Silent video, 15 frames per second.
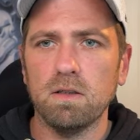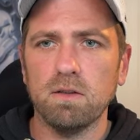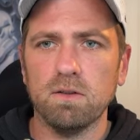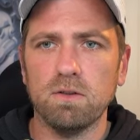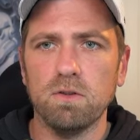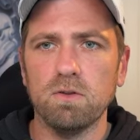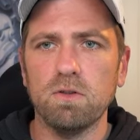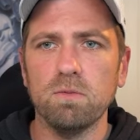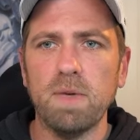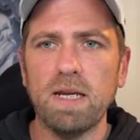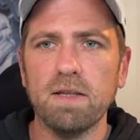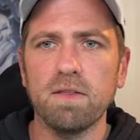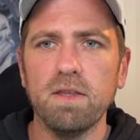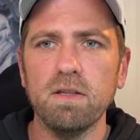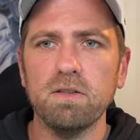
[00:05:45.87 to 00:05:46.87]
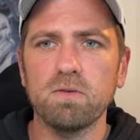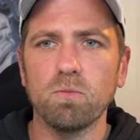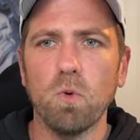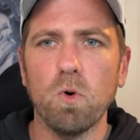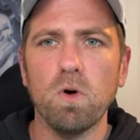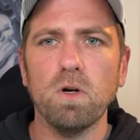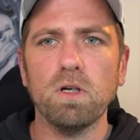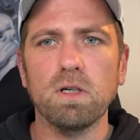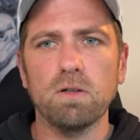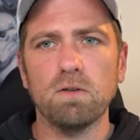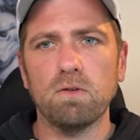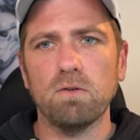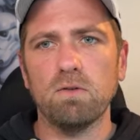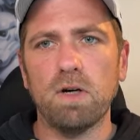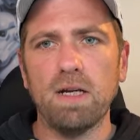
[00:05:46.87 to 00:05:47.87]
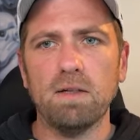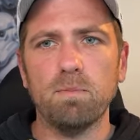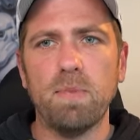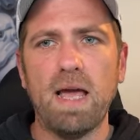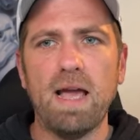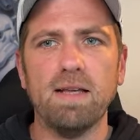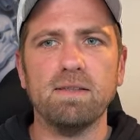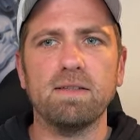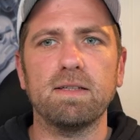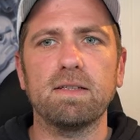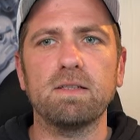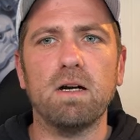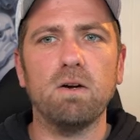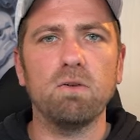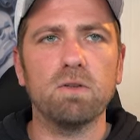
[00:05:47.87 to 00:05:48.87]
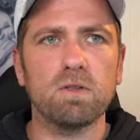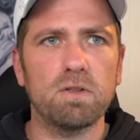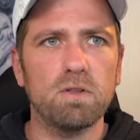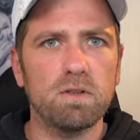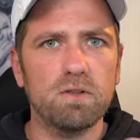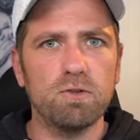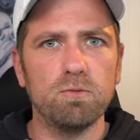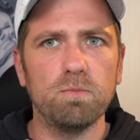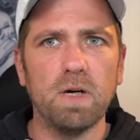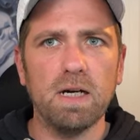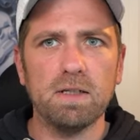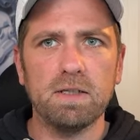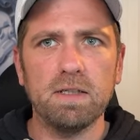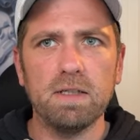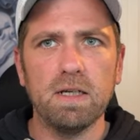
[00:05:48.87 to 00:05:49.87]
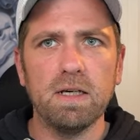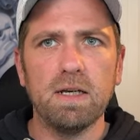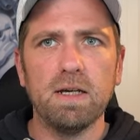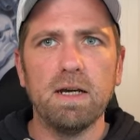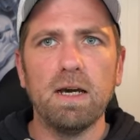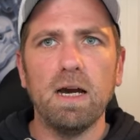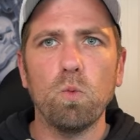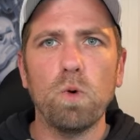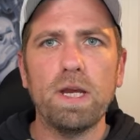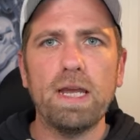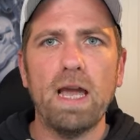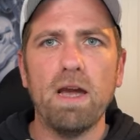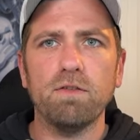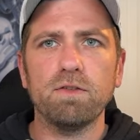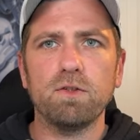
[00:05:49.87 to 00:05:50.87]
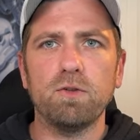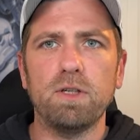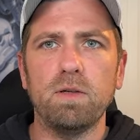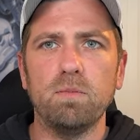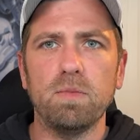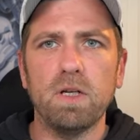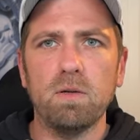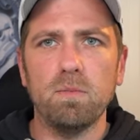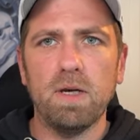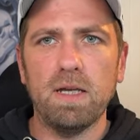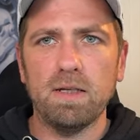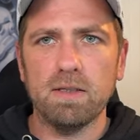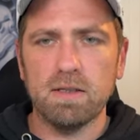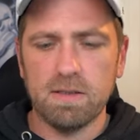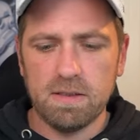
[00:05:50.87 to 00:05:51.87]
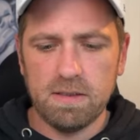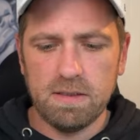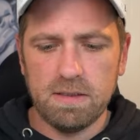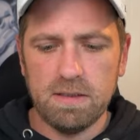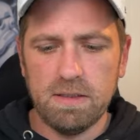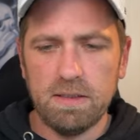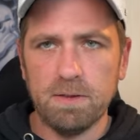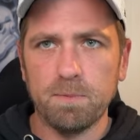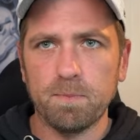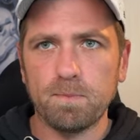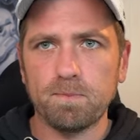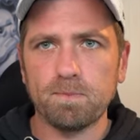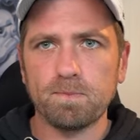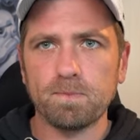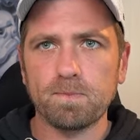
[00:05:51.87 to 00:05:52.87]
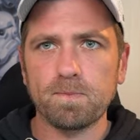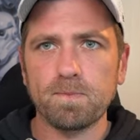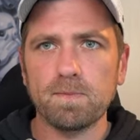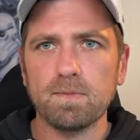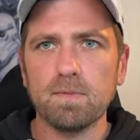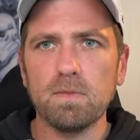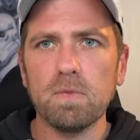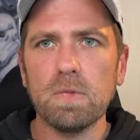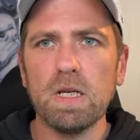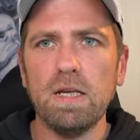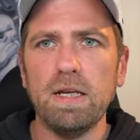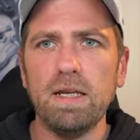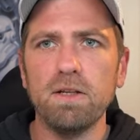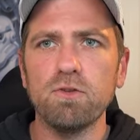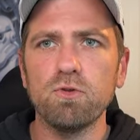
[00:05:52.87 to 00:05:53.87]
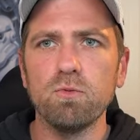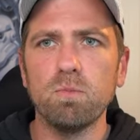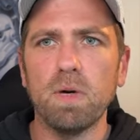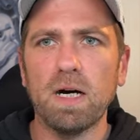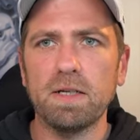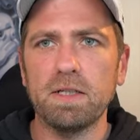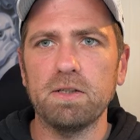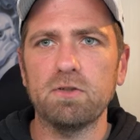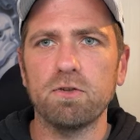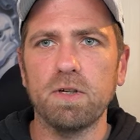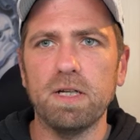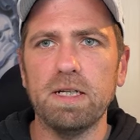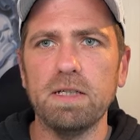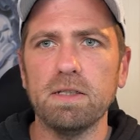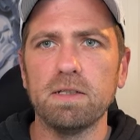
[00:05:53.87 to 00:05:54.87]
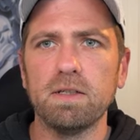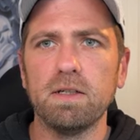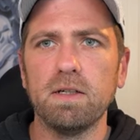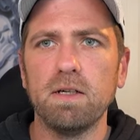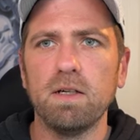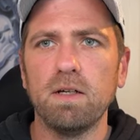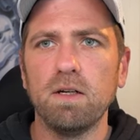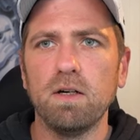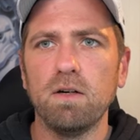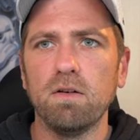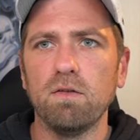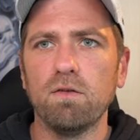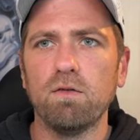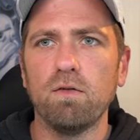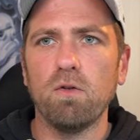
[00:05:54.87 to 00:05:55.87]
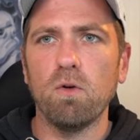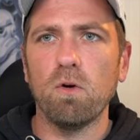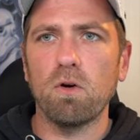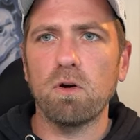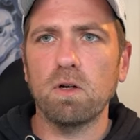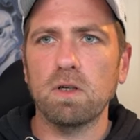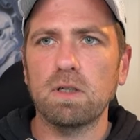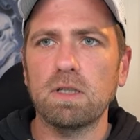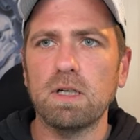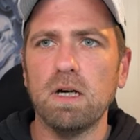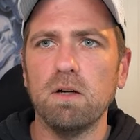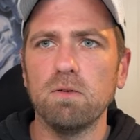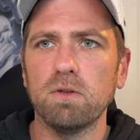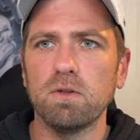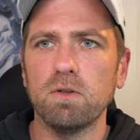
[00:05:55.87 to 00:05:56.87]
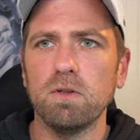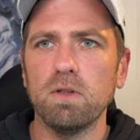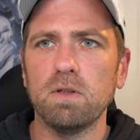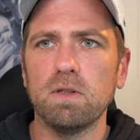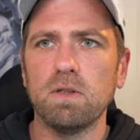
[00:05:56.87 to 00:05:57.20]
So to make this work, right, passing counter to body, we have to implement the into body trait for counter.